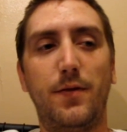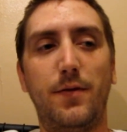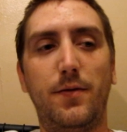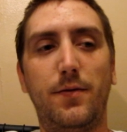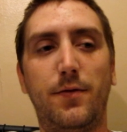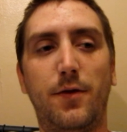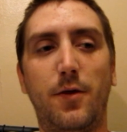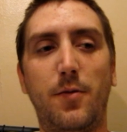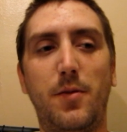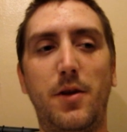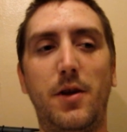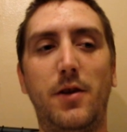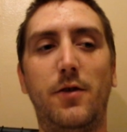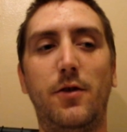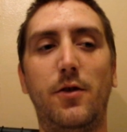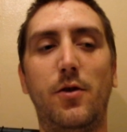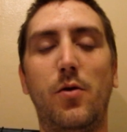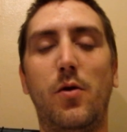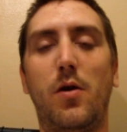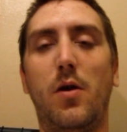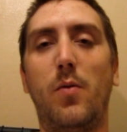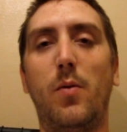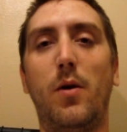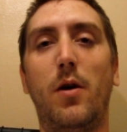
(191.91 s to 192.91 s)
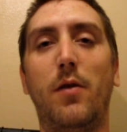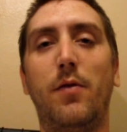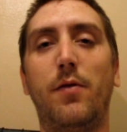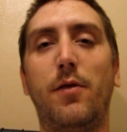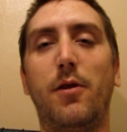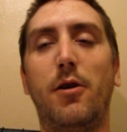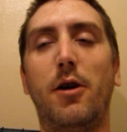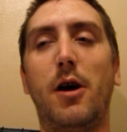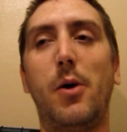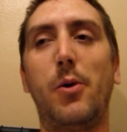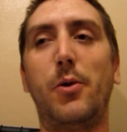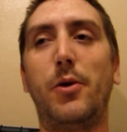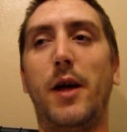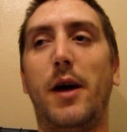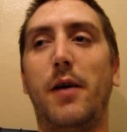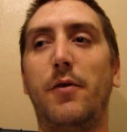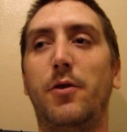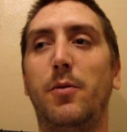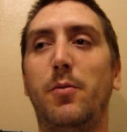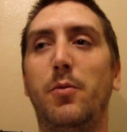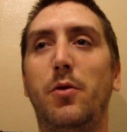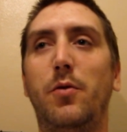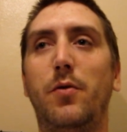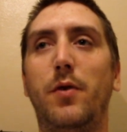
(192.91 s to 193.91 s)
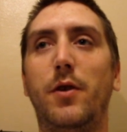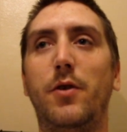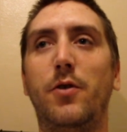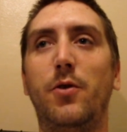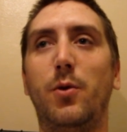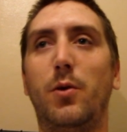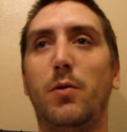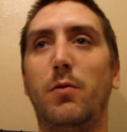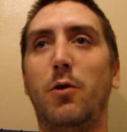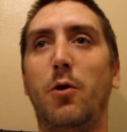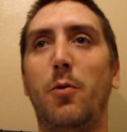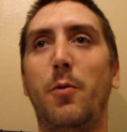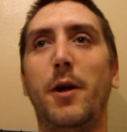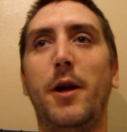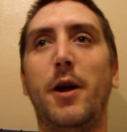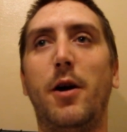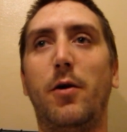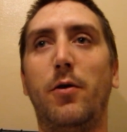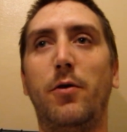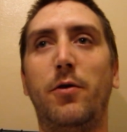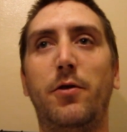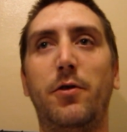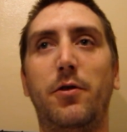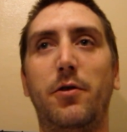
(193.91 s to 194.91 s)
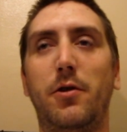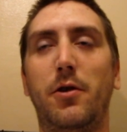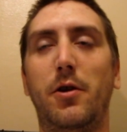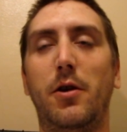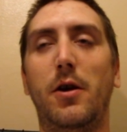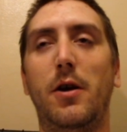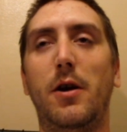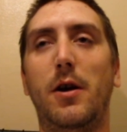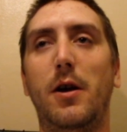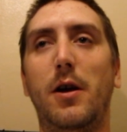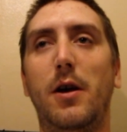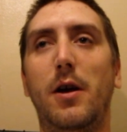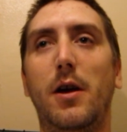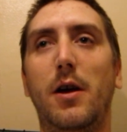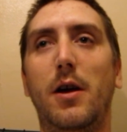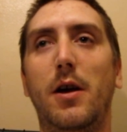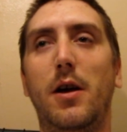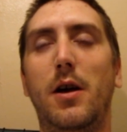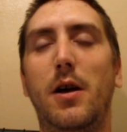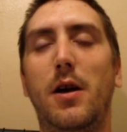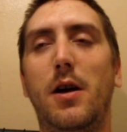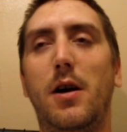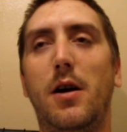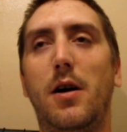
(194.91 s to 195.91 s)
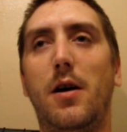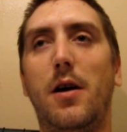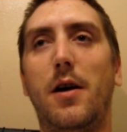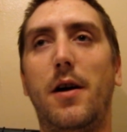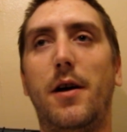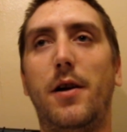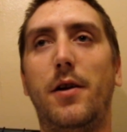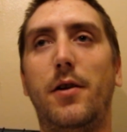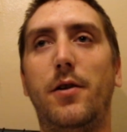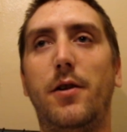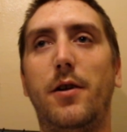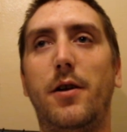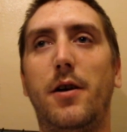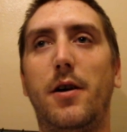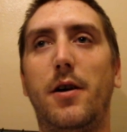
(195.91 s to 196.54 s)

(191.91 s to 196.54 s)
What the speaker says: For me to go on welfare, I would have to move into a rooming house, and